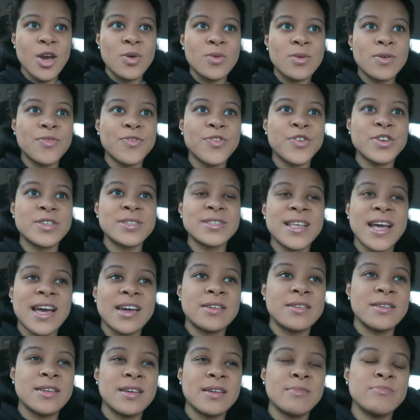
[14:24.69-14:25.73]
Well, for a
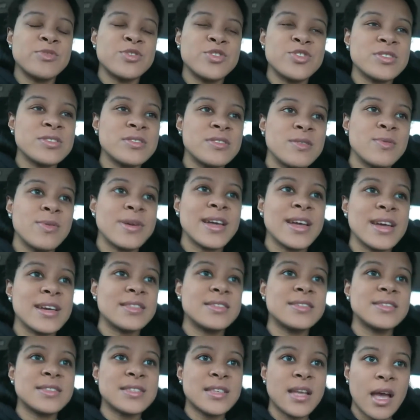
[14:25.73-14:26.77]
Saturday. I'm usually awake
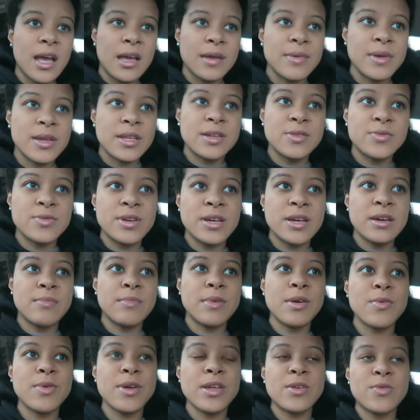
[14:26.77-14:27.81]
at this time anyway on
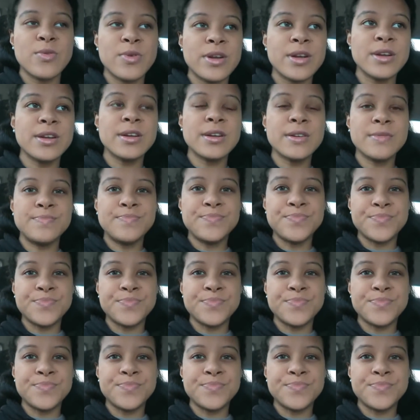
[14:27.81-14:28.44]
my way to work.